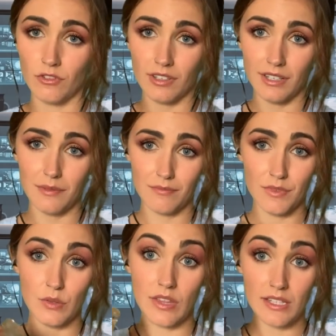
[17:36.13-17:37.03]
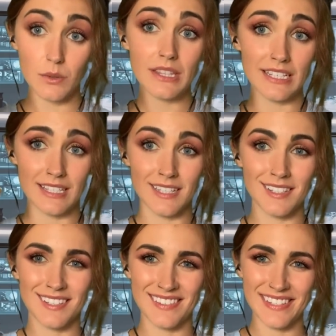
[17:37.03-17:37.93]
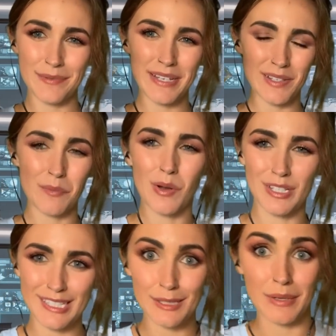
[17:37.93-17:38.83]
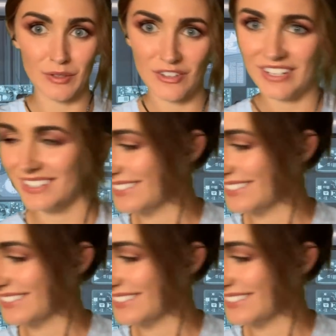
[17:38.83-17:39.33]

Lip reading: Okay, so that's what this is. This makes our bodies smell good.